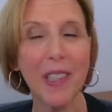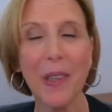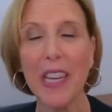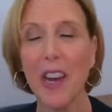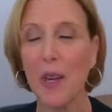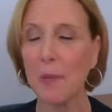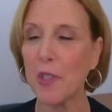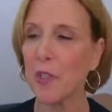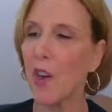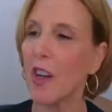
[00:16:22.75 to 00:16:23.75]
Louis
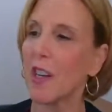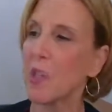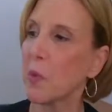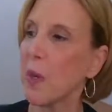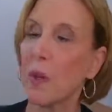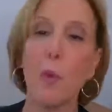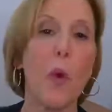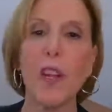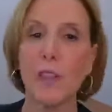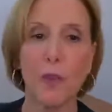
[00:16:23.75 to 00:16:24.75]
Armstrong's What a
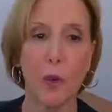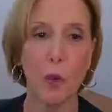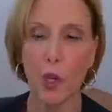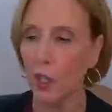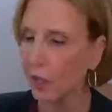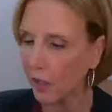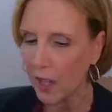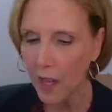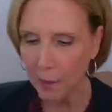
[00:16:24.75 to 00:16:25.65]
Wonderful World,